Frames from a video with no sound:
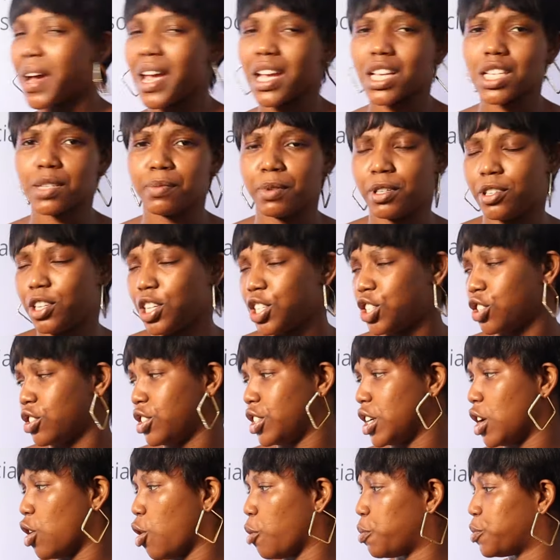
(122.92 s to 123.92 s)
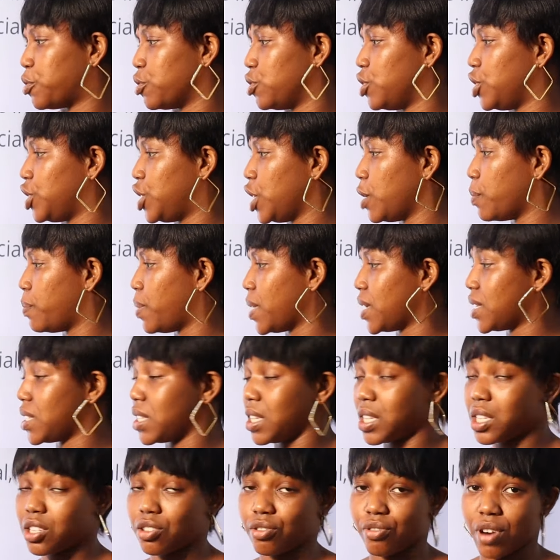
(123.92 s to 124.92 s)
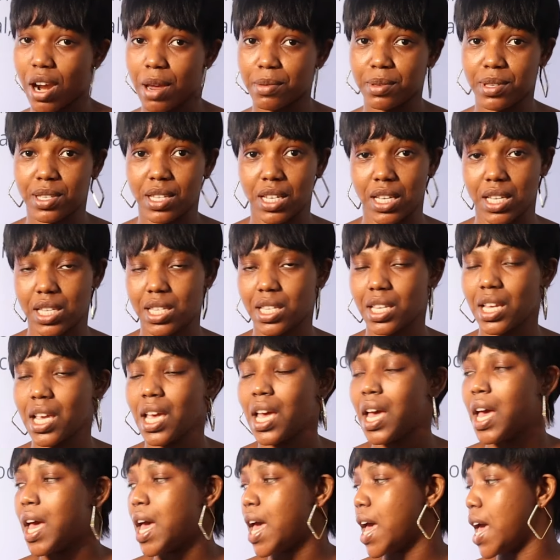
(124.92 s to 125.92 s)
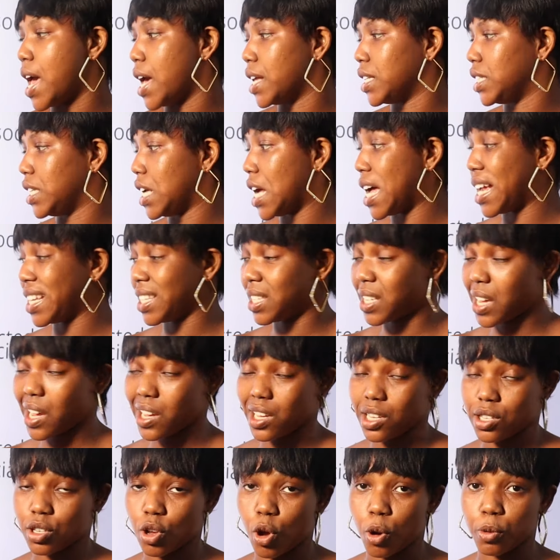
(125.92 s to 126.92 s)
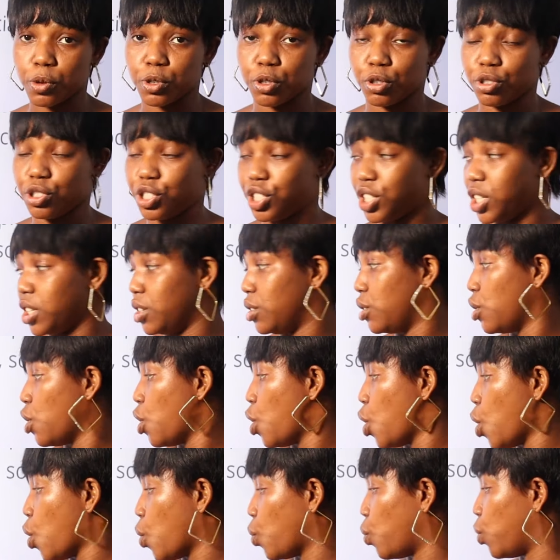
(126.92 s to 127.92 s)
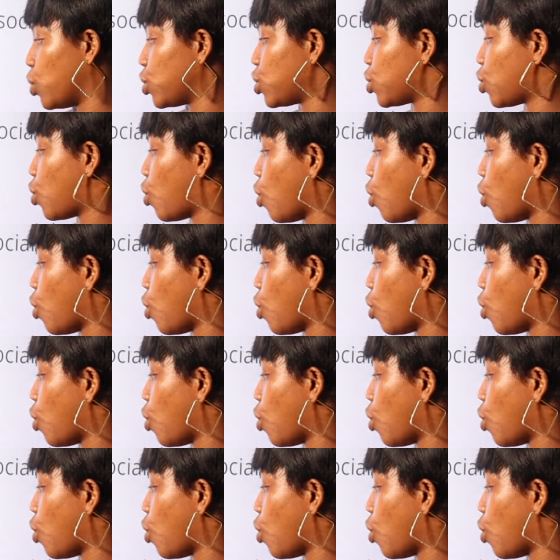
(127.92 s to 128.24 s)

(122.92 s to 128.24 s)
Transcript: my explanation that option D best describes this, and the answer is option D, was